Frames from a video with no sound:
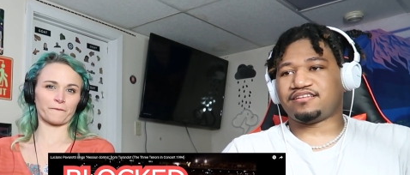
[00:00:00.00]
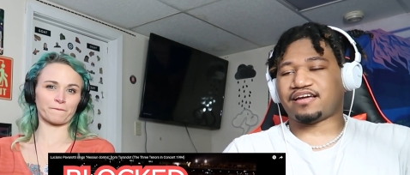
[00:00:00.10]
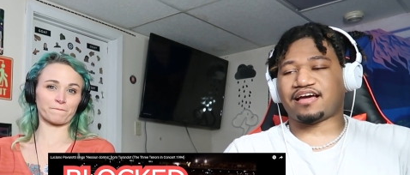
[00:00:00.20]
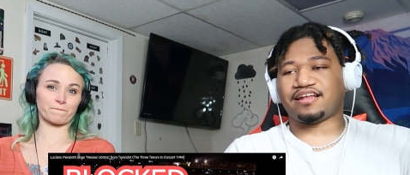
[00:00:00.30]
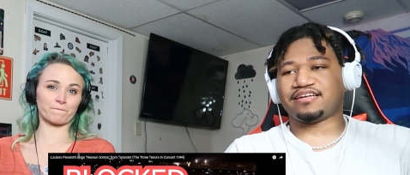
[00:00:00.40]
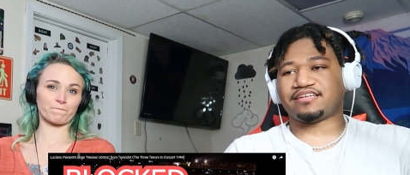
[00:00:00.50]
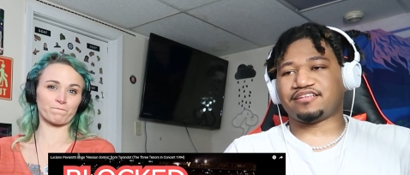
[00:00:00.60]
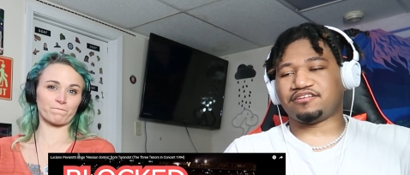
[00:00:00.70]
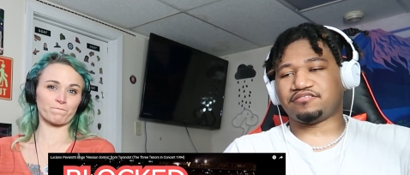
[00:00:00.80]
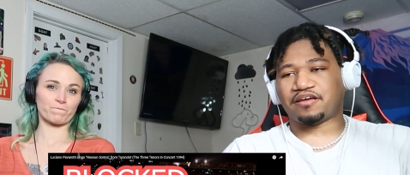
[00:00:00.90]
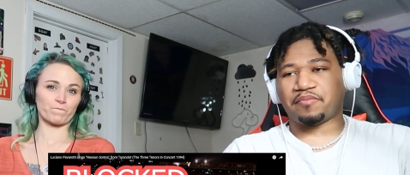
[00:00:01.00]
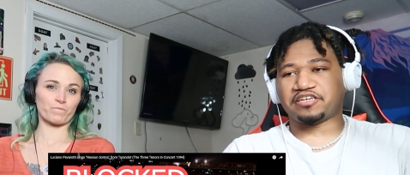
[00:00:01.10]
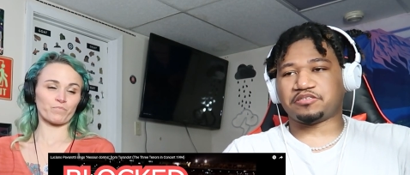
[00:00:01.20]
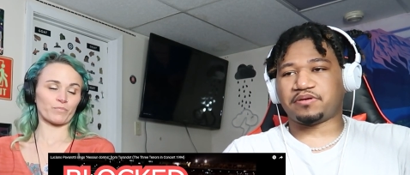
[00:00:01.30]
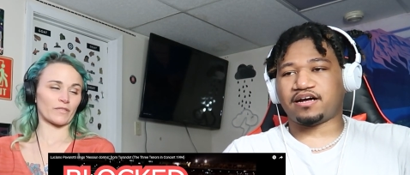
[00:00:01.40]
Speaker 1: Like I like that though. That
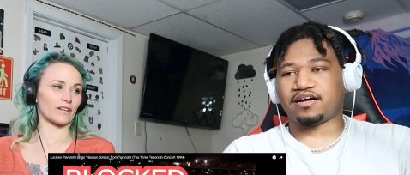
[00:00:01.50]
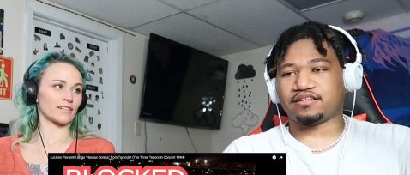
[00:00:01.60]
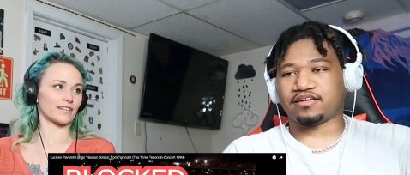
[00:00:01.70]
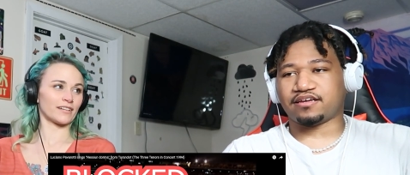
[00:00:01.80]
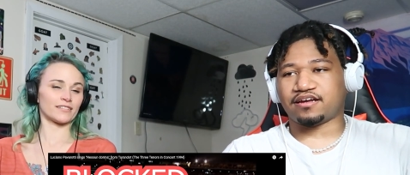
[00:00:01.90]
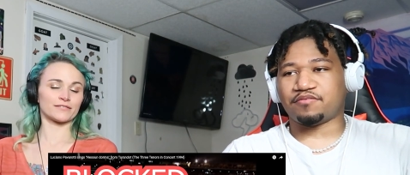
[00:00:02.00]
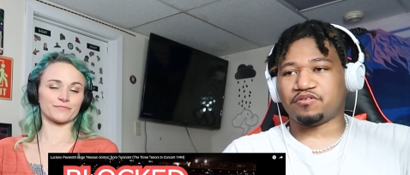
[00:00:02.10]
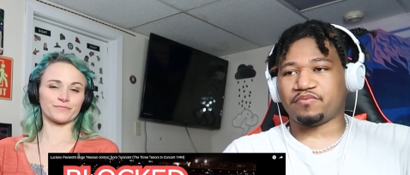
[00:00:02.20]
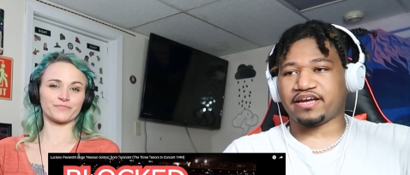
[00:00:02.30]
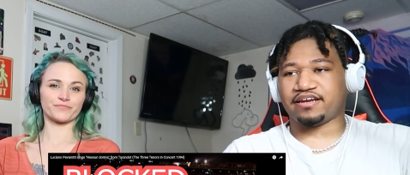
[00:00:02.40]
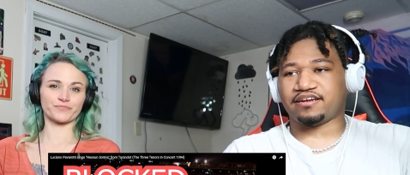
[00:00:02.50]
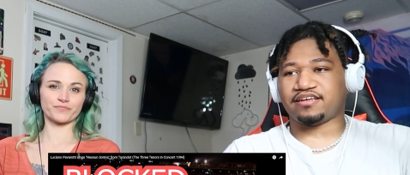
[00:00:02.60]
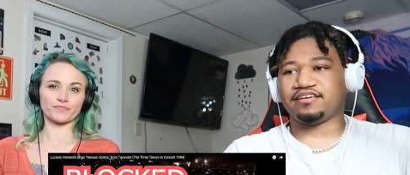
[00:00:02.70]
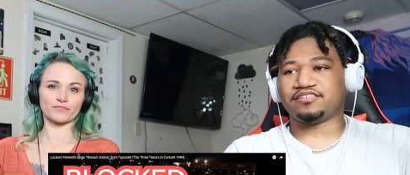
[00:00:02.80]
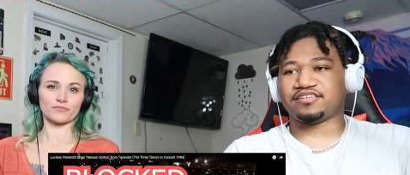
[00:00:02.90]
message behind that. I will win. And
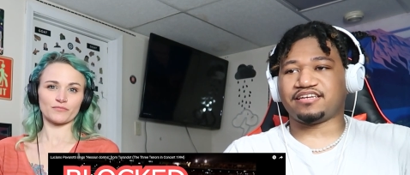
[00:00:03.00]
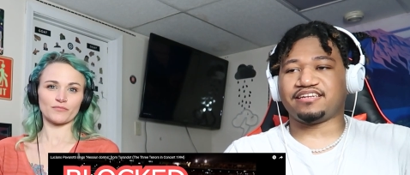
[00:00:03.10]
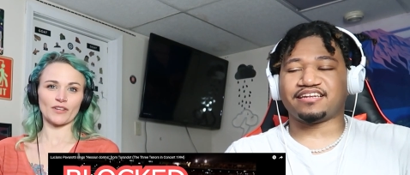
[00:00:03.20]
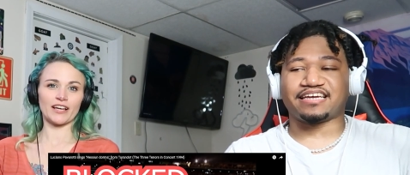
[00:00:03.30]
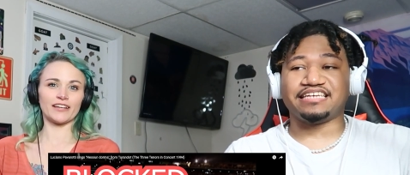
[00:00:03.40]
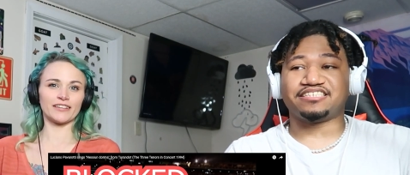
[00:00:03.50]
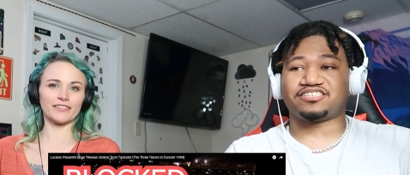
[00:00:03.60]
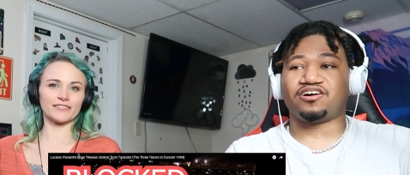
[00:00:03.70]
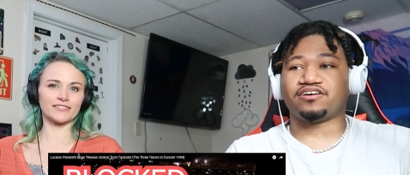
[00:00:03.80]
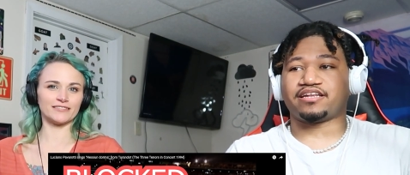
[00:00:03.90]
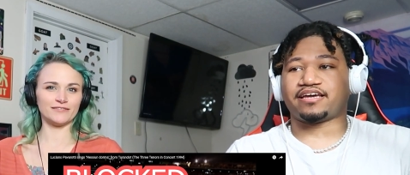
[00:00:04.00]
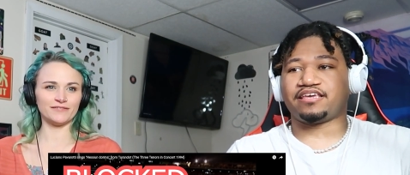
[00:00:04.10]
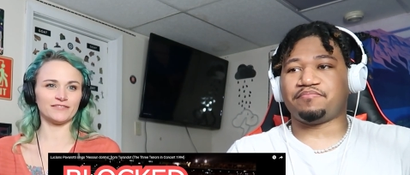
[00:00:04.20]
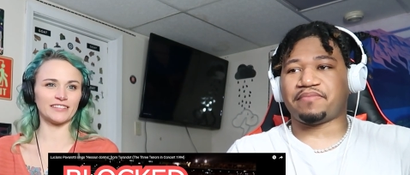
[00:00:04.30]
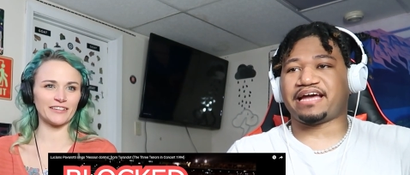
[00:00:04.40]
he, he like he it, sung it
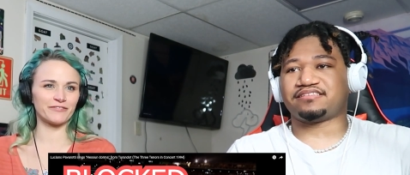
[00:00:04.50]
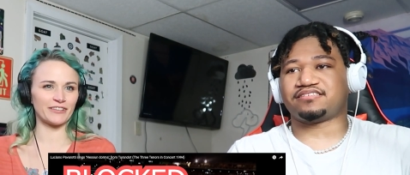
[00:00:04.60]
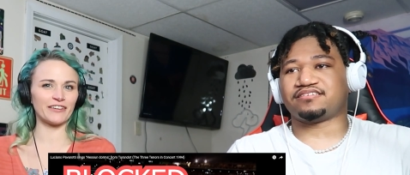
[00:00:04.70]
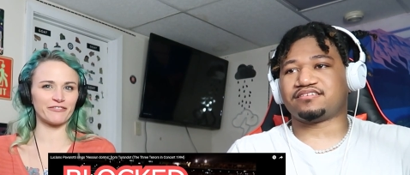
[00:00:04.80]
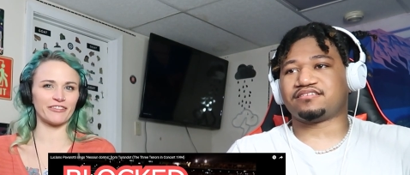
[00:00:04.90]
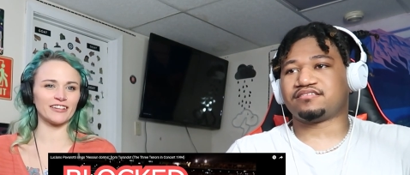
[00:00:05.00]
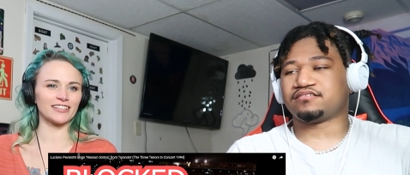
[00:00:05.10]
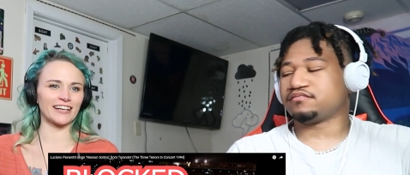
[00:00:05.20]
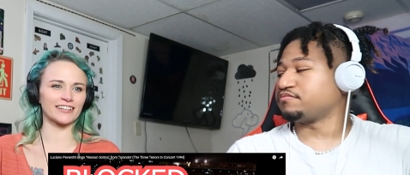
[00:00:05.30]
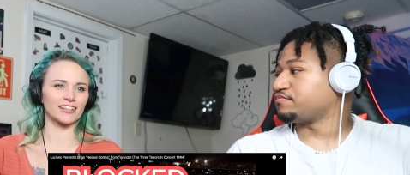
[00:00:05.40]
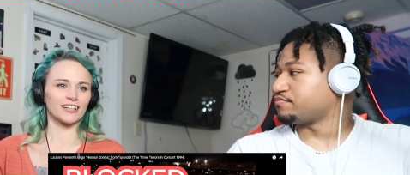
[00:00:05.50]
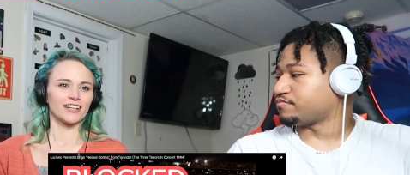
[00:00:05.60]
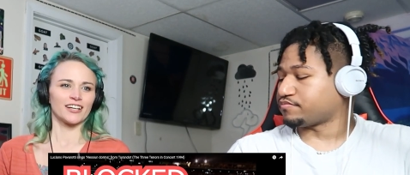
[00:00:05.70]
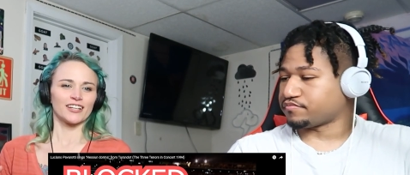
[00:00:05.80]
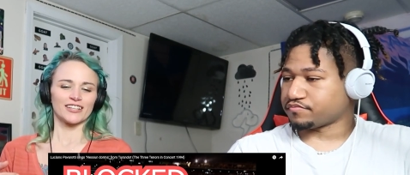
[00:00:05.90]
like he meant it. It felt
Speaker 2: like,
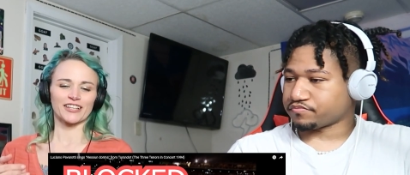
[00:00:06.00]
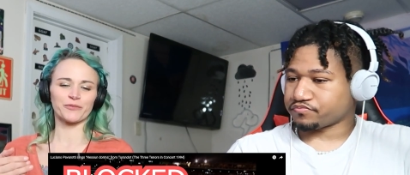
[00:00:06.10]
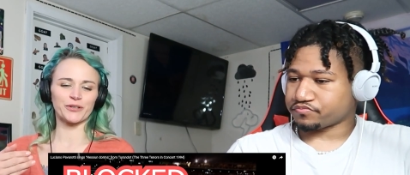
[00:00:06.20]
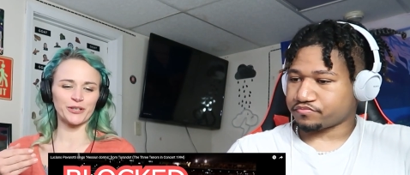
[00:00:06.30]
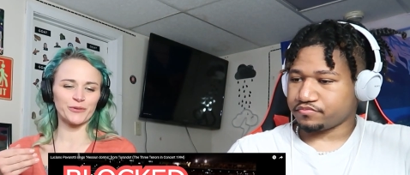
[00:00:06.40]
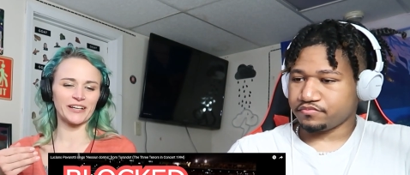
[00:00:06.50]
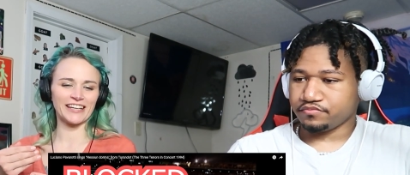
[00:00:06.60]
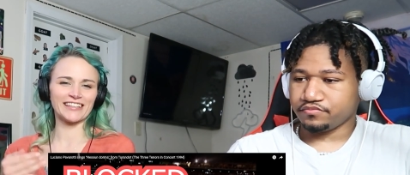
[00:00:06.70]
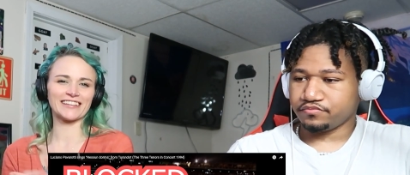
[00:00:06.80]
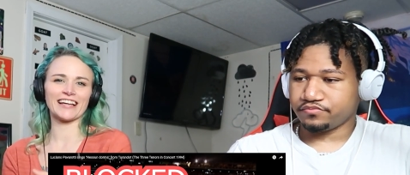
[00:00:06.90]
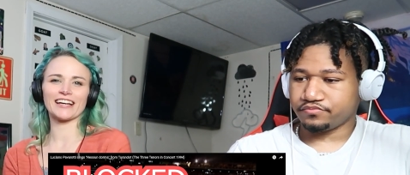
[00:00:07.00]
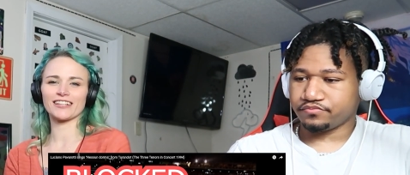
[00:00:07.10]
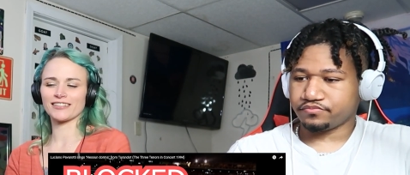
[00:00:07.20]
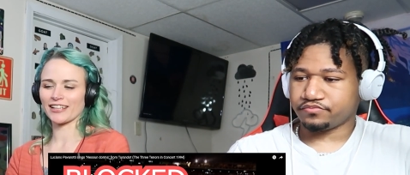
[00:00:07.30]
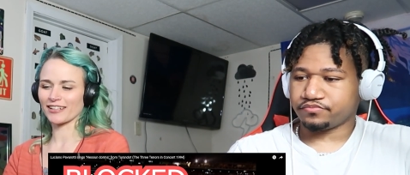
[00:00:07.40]
like when you hit
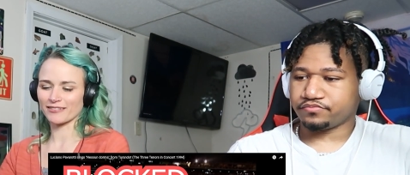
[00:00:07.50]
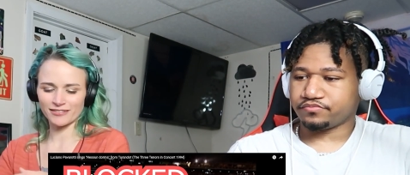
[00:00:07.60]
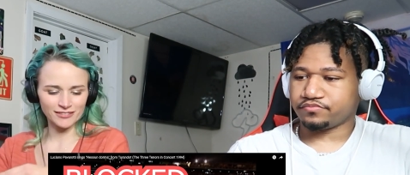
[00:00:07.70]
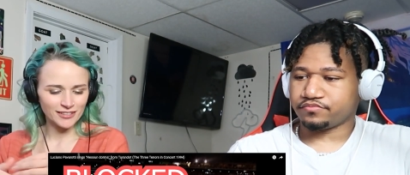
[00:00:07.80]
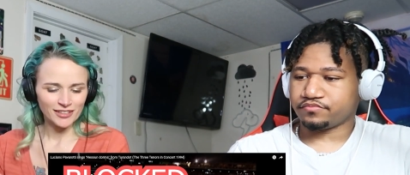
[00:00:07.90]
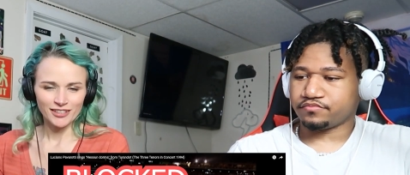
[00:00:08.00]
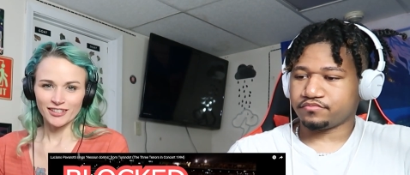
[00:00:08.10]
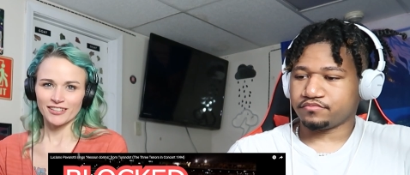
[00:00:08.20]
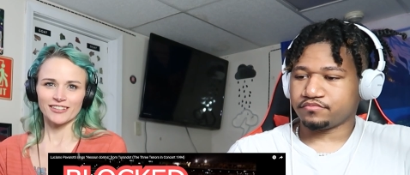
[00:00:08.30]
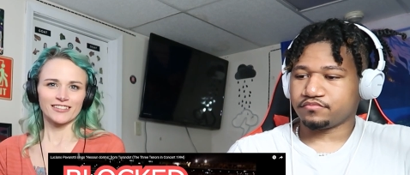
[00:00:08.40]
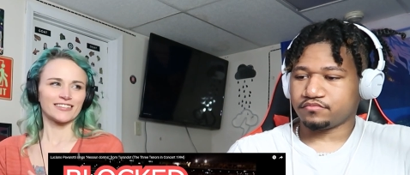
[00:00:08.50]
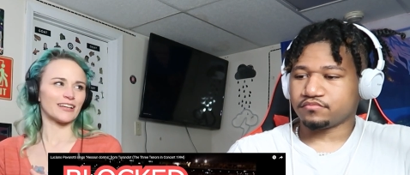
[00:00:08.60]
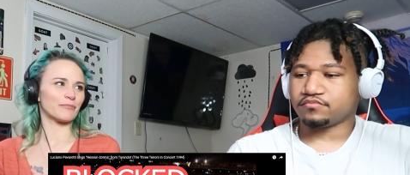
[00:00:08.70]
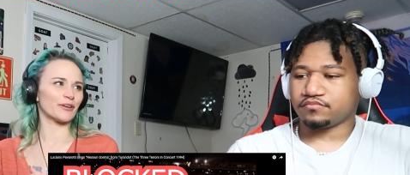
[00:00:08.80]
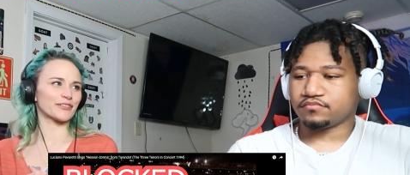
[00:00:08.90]
that that
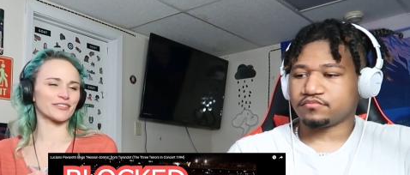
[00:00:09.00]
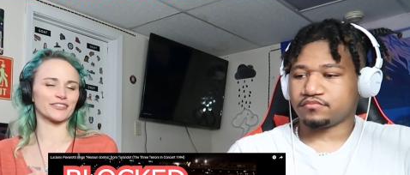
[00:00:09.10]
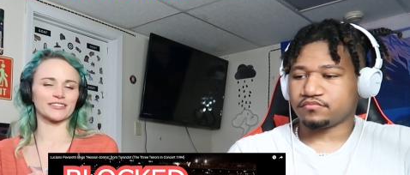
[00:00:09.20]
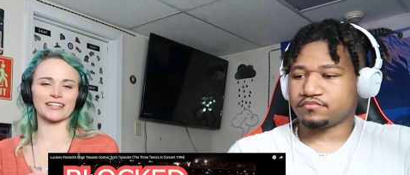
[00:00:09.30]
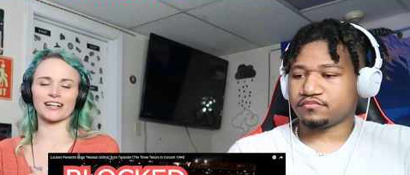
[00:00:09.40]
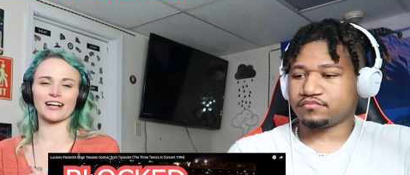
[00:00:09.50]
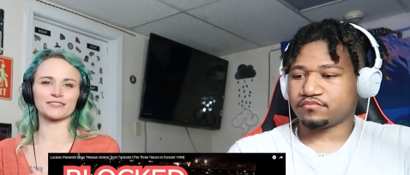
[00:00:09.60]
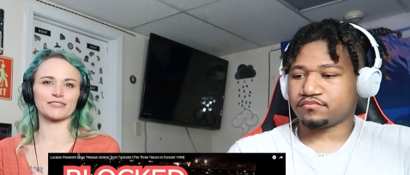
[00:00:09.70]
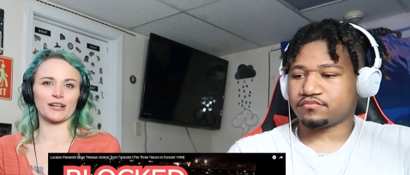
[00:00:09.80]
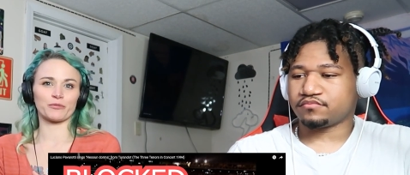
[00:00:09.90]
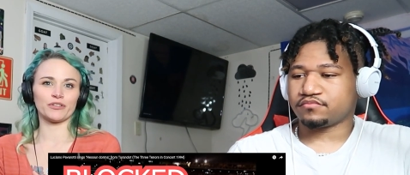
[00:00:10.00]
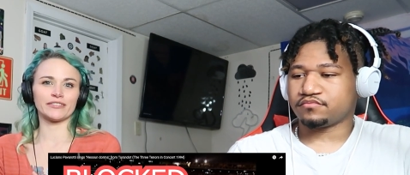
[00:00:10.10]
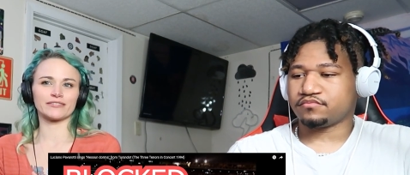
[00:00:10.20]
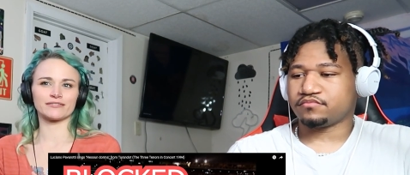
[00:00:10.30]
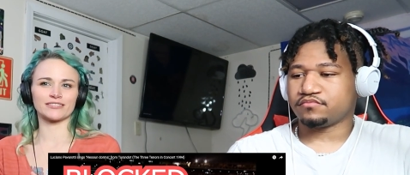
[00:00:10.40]
that marker, you're like, I, I
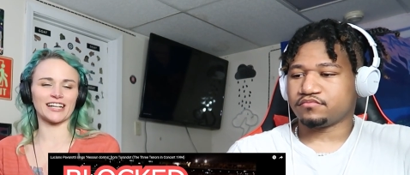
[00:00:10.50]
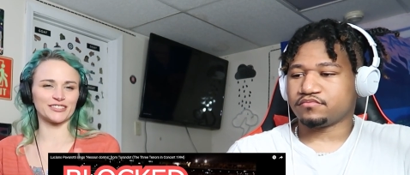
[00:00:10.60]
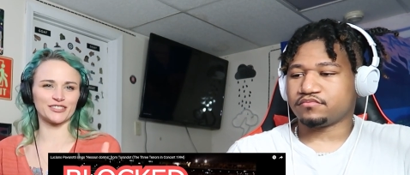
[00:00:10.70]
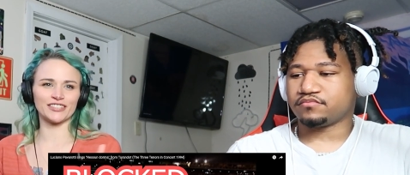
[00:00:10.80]
won. I